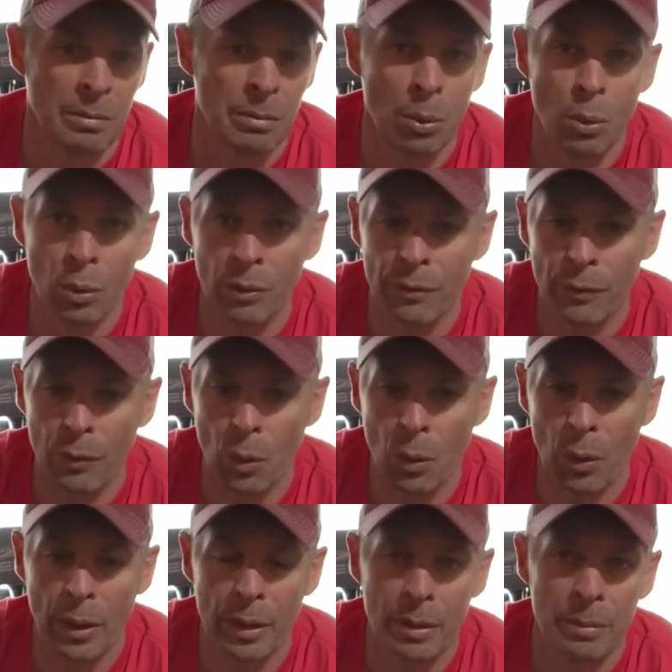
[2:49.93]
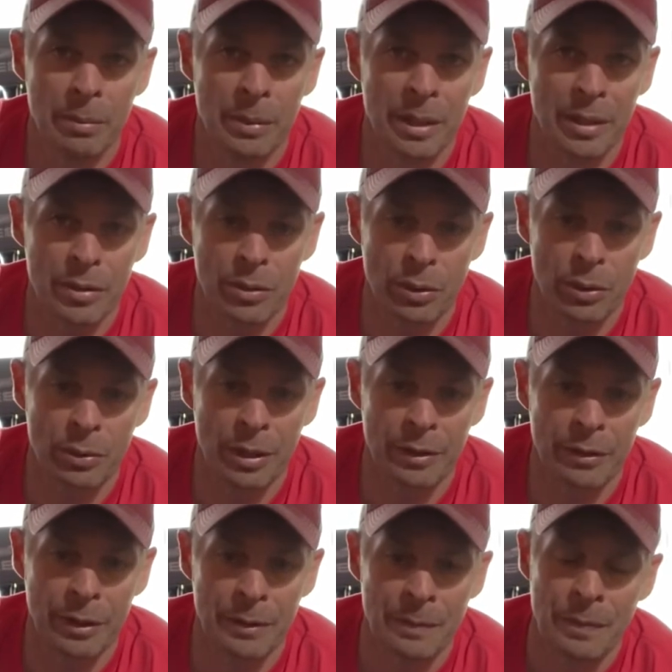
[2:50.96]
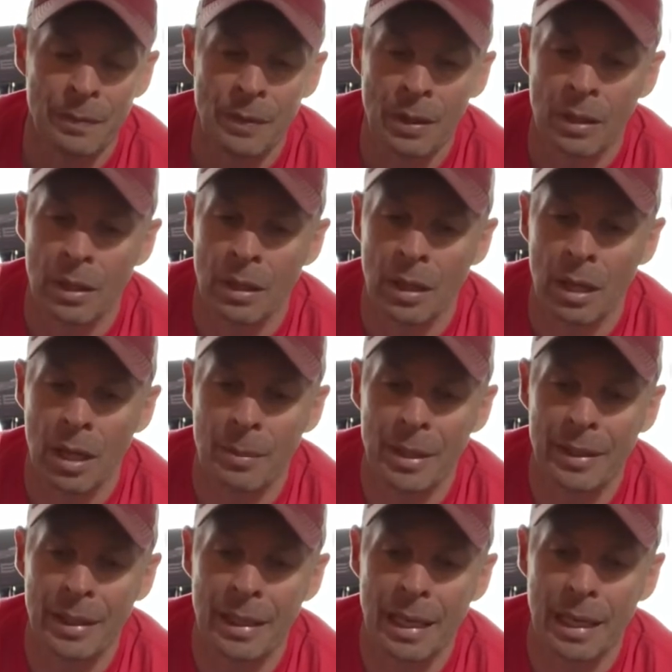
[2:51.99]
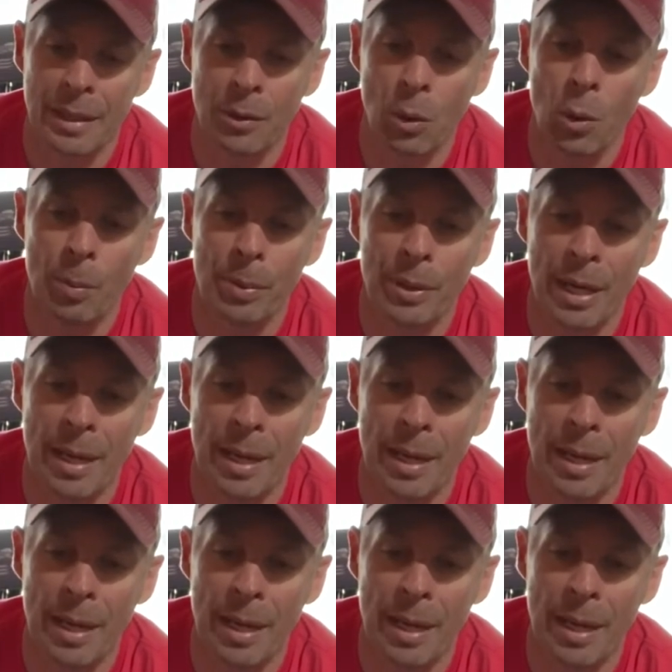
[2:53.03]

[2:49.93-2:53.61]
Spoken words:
Pool 4, Minnesota River, and then on opener.